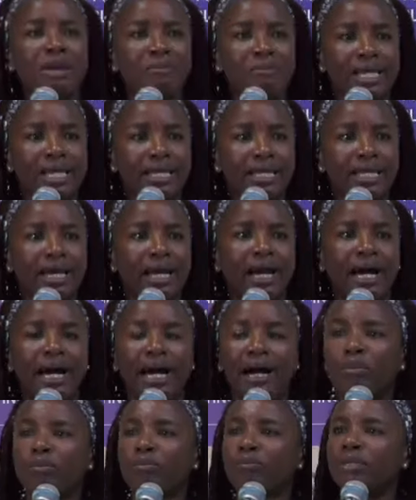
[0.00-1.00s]
women
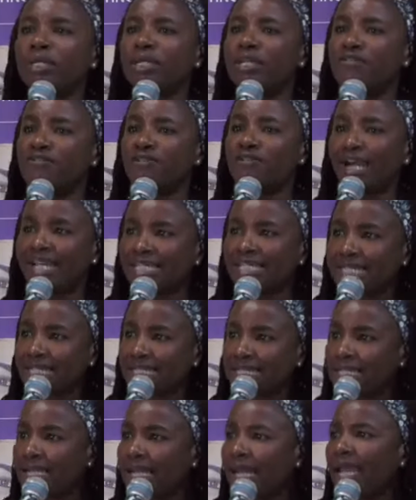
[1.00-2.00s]
are
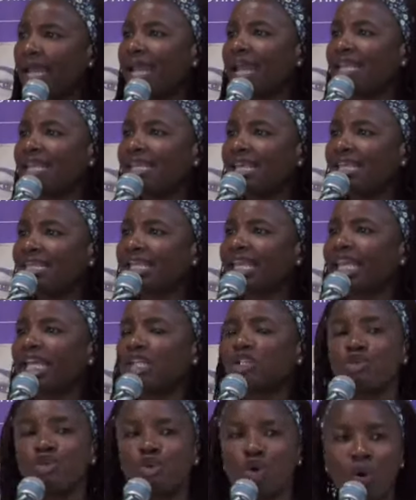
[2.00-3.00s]
invited, and then they
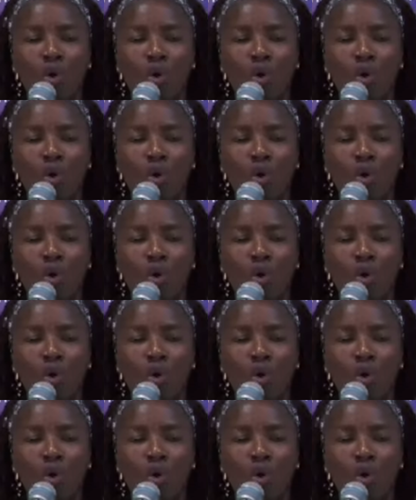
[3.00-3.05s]
get to